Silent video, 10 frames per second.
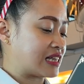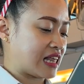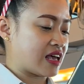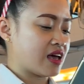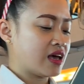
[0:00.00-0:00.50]
we'd
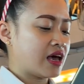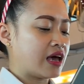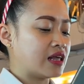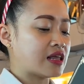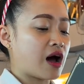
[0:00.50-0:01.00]

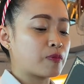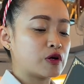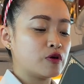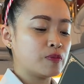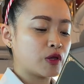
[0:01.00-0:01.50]
experienced it
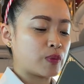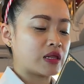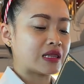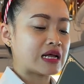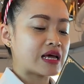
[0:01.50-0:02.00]
on
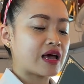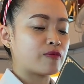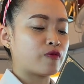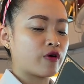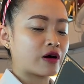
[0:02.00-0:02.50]
Discovery, and
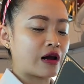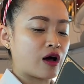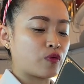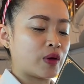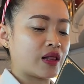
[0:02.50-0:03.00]
I'm sure a
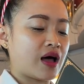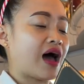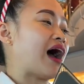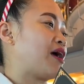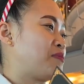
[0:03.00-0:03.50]
lot of
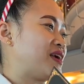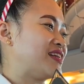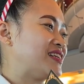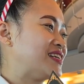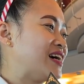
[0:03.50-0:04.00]
people
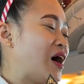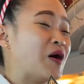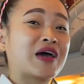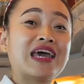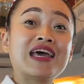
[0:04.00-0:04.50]
that were
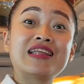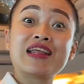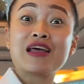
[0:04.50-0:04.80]
there that